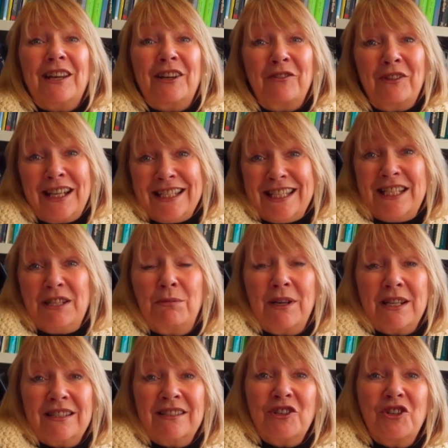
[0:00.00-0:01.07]
of
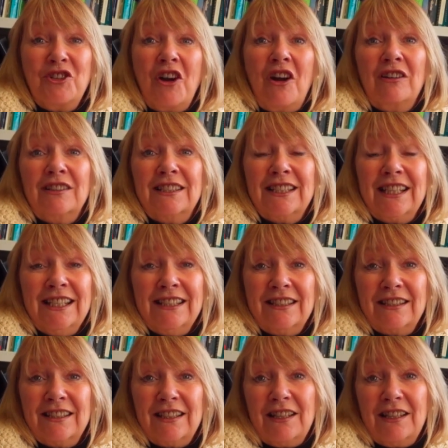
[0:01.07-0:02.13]
antidepressant drugs is